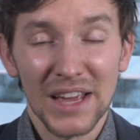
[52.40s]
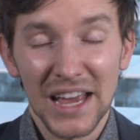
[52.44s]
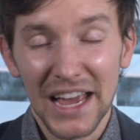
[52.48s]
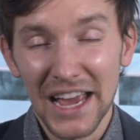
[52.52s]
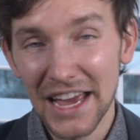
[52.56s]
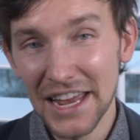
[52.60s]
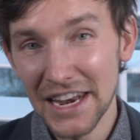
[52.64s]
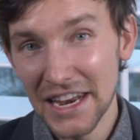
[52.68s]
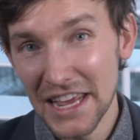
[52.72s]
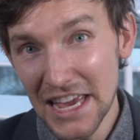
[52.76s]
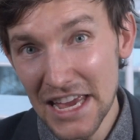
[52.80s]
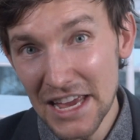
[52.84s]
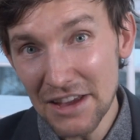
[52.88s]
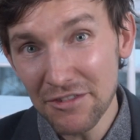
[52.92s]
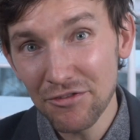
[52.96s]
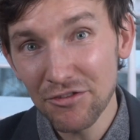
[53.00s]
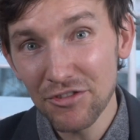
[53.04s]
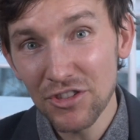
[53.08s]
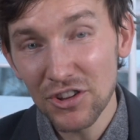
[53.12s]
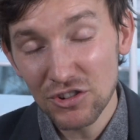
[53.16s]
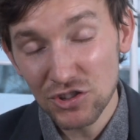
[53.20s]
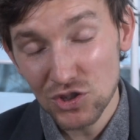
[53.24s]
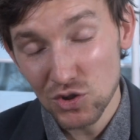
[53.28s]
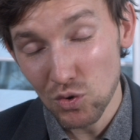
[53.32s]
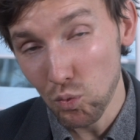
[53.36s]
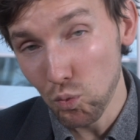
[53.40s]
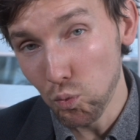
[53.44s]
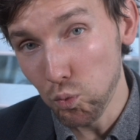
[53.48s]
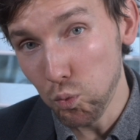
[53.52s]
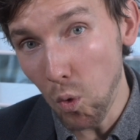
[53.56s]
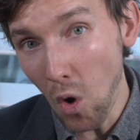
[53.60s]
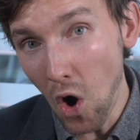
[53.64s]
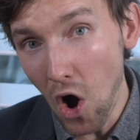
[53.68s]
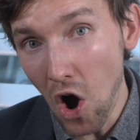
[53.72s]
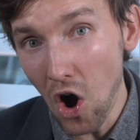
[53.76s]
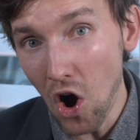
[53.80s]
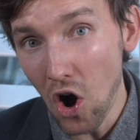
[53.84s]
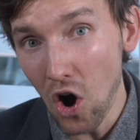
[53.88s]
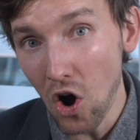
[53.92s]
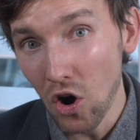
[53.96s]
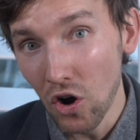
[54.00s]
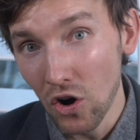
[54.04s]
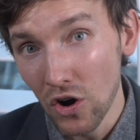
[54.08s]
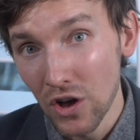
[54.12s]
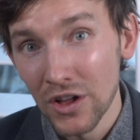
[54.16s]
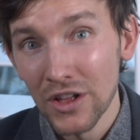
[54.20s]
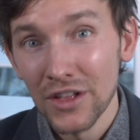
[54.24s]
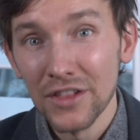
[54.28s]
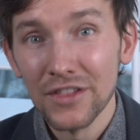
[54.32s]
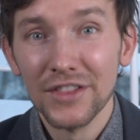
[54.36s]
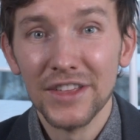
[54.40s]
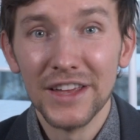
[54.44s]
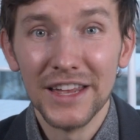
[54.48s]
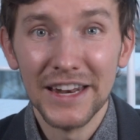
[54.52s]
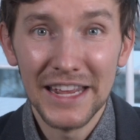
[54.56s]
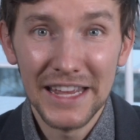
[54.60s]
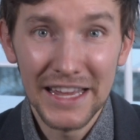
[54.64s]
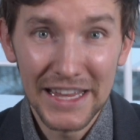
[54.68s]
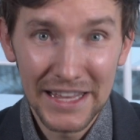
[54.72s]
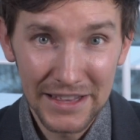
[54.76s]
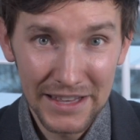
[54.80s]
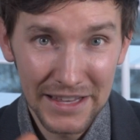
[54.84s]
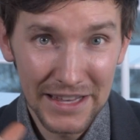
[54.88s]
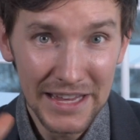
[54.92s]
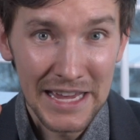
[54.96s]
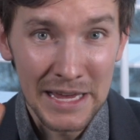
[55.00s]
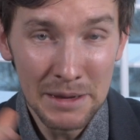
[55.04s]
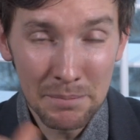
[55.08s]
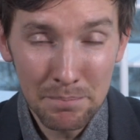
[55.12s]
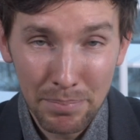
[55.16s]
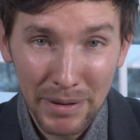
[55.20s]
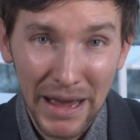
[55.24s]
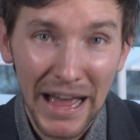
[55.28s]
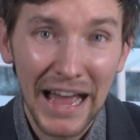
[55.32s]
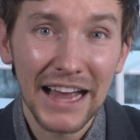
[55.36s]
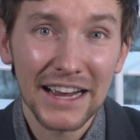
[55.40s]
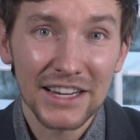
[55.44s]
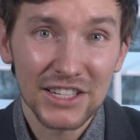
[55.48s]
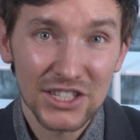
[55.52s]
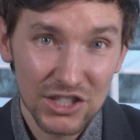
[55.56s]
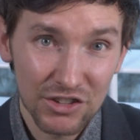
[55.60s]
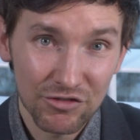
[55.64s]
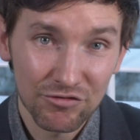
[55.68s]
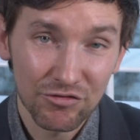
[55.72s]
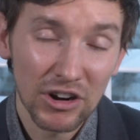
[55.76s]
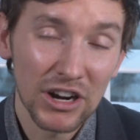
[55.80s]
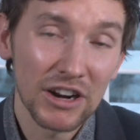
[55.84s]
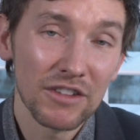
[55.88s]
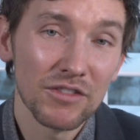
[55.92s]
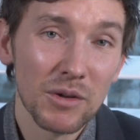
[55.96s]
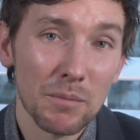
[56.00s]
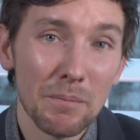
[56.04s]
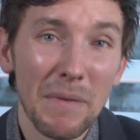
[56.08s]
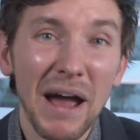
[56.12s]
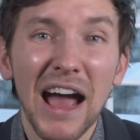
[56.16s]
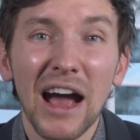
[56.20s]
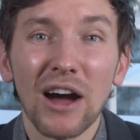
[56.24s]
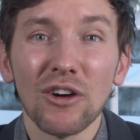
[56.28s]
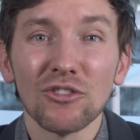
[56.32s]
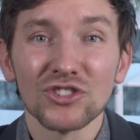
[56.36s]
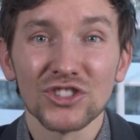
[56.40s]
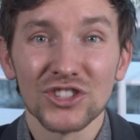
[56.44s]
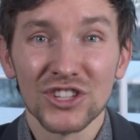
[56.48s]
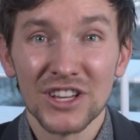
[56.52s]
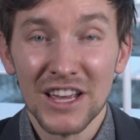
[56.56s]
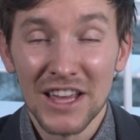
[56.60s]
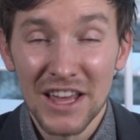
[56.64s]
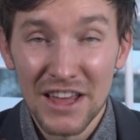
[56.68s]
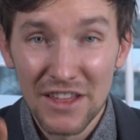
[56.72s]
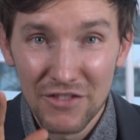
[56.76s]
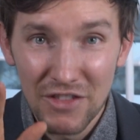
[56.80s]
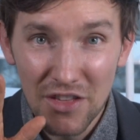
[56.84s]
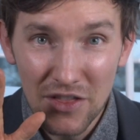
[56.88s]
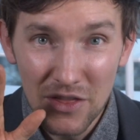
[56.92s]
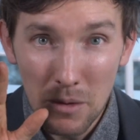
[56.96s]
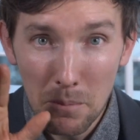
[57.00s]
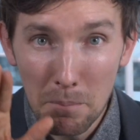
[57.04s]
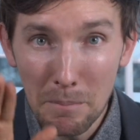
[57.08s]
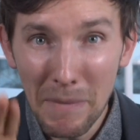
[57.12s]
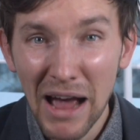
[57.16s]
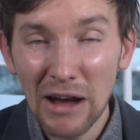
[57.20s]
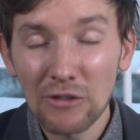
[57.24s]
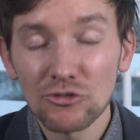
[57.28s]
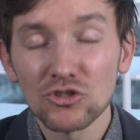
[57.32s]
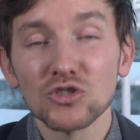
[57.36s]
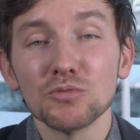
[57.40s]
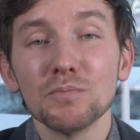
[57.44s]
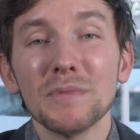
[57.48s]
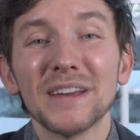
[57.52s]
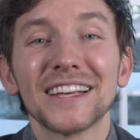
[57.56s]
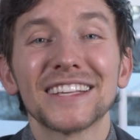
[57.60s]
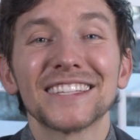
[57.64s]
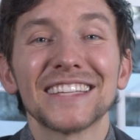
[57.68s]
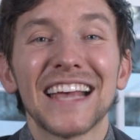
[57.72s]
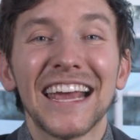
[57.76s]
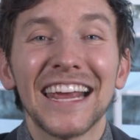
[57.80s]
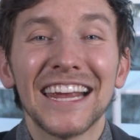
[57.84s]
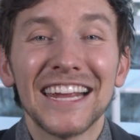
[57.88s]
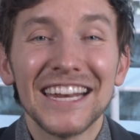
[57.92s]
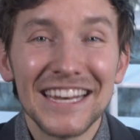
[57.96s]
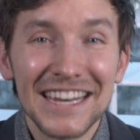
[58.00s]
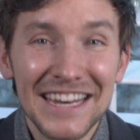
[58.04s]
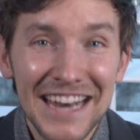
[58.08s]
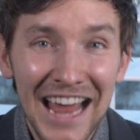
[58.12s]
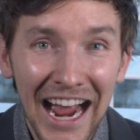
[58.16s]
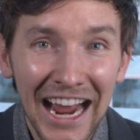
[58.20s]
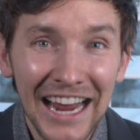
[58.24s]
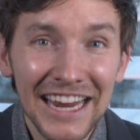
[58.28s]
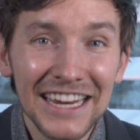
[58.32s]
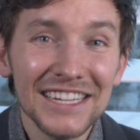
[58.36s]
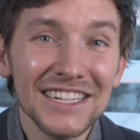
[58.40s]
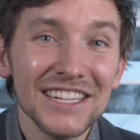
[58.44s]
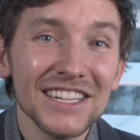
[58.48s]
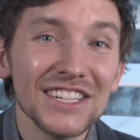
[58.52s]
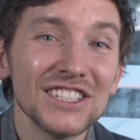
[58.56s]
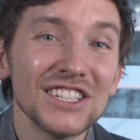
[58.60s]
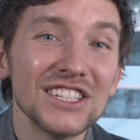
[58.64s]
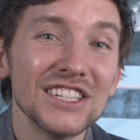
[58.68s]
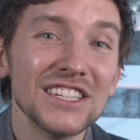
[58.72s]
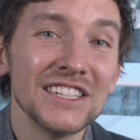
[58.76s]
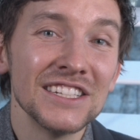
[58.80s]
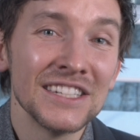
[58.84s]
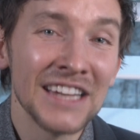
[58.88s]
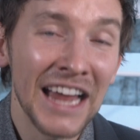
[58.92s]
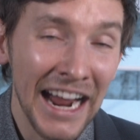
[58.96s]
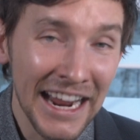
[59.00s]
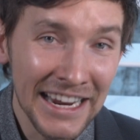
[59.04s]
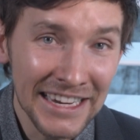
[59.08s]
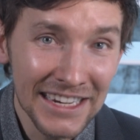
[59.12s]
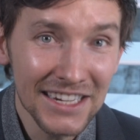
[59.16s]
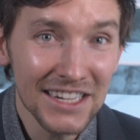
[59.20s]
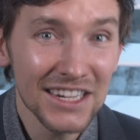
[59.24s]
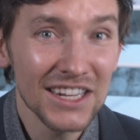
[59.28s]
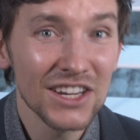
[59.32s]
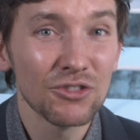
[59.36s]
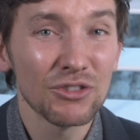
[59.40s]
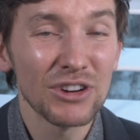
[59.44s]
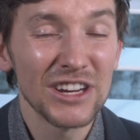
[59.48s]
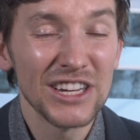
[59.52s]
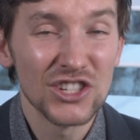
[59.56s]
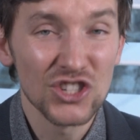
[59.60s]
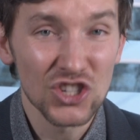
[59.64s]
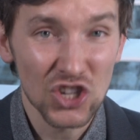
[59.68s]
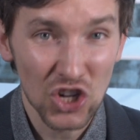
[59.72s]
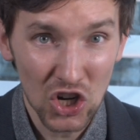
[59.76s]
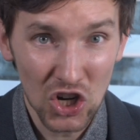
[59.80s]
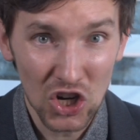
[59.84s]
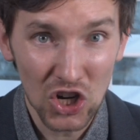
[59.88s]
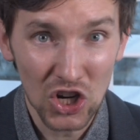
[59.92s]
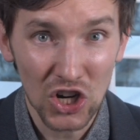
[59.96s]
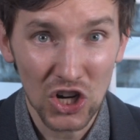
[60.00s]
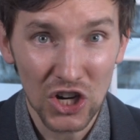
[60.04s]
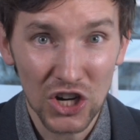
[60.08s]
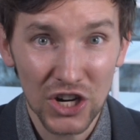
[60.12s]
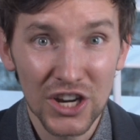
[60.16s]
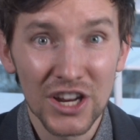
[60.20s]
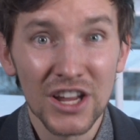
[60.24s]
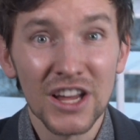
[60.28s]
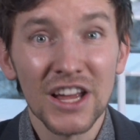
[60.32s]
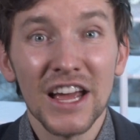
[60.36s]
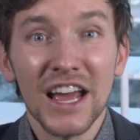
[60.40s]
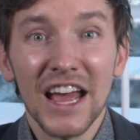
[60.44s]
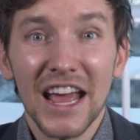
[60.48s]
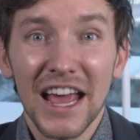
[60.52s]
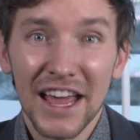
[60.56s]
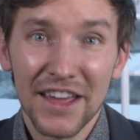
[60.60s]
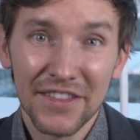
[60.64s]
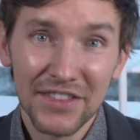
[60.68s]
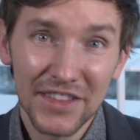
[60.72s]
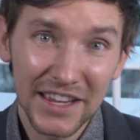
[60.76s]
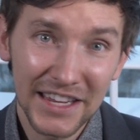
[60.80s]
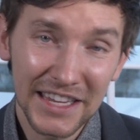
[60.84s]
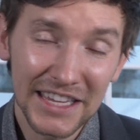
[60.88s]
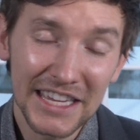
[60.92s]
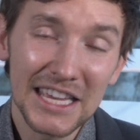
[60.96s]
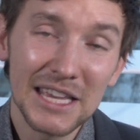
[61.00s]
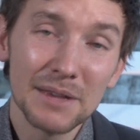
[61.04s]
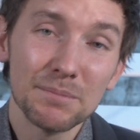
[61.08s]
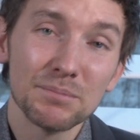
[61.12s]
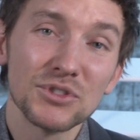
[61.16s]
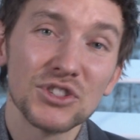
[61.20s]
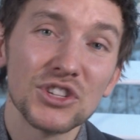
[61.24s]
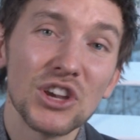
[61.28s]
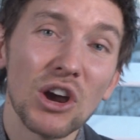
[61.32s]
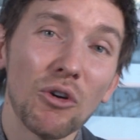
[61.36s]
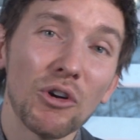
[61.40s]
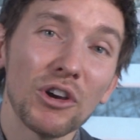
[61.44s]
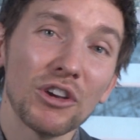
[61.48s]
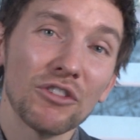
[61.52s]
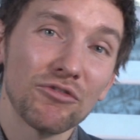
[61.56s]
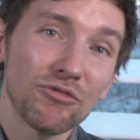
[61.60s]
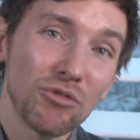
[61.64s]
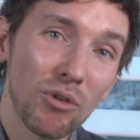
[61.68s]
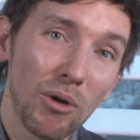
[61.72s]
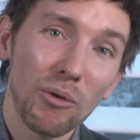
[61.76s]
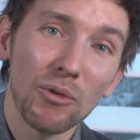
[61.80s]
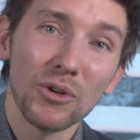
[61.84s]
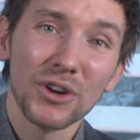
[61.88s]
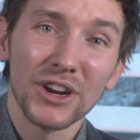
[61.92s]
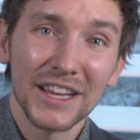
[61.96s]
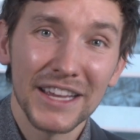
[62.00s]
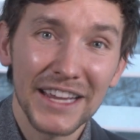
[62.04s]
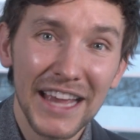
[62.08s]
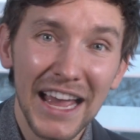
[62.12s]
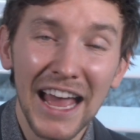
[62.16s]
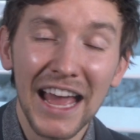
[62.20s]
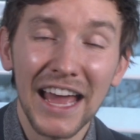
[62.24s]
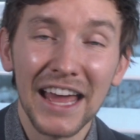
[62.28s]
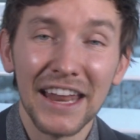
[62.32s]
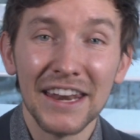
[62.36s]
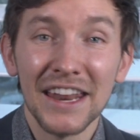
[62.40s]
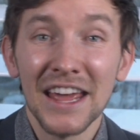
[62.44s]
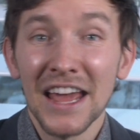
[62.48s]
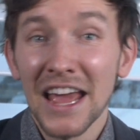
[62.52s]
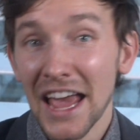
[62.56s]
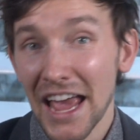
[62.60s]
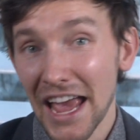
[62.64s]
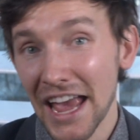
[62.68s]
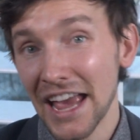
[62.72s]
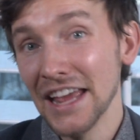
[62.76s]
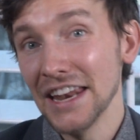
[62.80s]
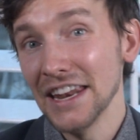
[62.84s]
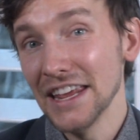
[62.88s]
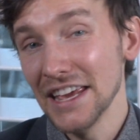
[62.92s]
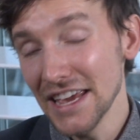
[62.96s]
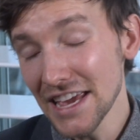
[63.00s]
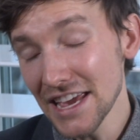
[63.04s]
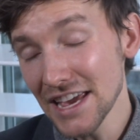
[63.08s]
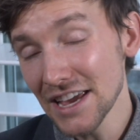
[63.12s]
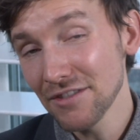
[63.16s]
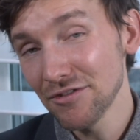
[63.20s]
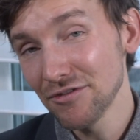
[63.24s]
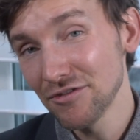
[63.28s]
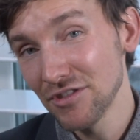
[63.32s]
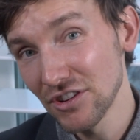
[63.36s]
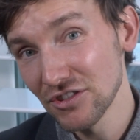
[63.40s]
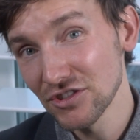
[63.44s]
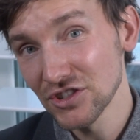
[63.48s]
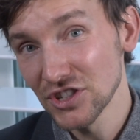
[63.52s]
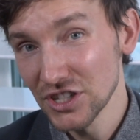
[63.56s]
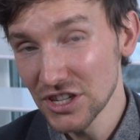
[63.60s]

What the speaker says: and if there's a wall that impacts the front of the mouse, then the mouse makes a 90-degree turn and then keeps going forward again. And if there's